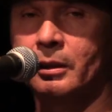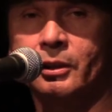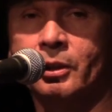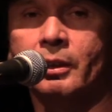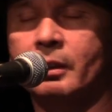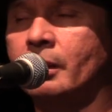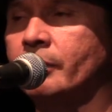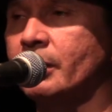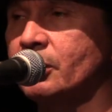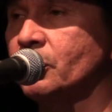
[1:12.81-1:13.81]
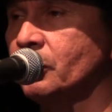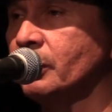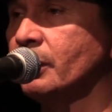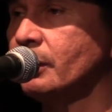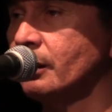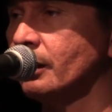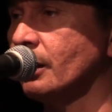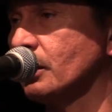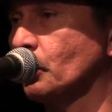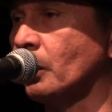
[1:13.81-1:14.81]
certain of us do
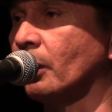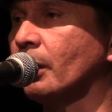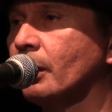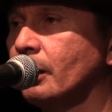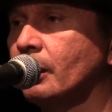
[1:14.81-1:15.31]
this work,